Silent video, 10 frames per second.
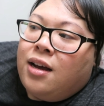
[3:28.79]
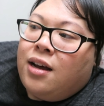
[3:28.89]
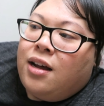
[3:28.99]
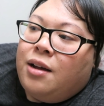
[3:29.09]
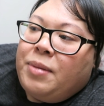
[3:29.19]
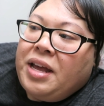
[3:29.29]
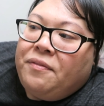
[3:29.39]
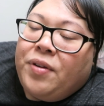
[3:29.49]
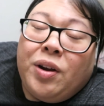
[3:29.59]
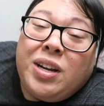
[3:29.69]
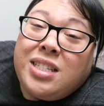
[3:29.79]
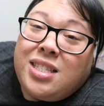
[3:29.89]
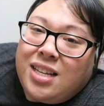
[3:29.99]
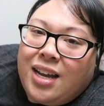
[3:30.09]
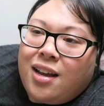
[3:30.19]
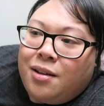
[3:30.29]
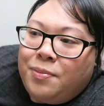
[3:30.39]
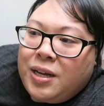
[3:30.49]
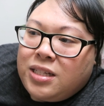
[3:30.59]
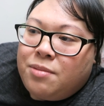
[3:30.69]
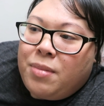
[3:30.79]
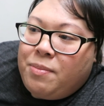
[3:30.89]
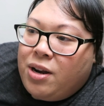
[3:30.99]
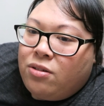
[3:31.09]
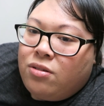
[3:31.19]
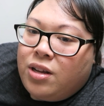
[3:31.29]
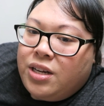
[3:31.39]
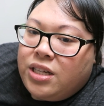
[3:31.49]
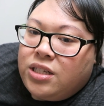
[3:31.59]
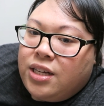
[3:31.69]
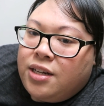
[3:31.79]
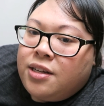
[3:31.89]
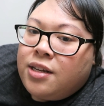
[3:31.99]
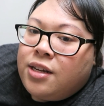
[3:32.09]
Um, I get very sick because of my medical condition.